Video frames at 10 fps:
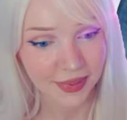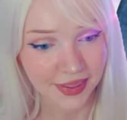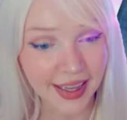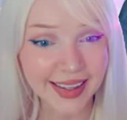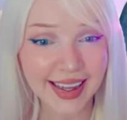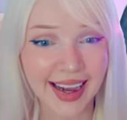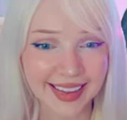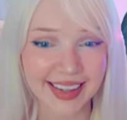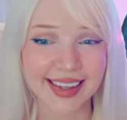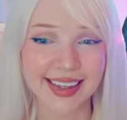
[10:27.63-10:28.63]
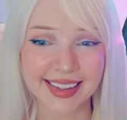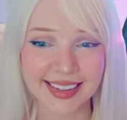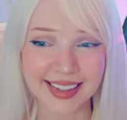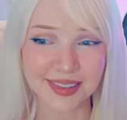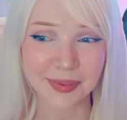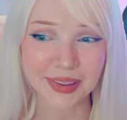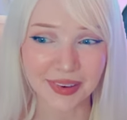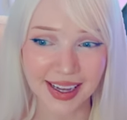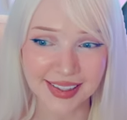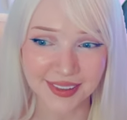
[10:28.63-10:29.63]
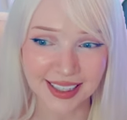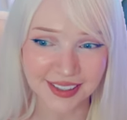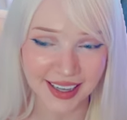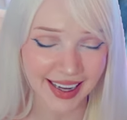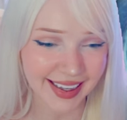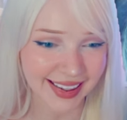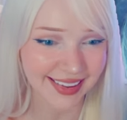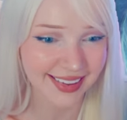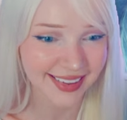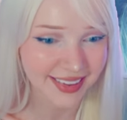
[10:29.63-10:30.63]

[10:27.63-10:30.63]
Yeah, this is Blue Eyes White Dragon.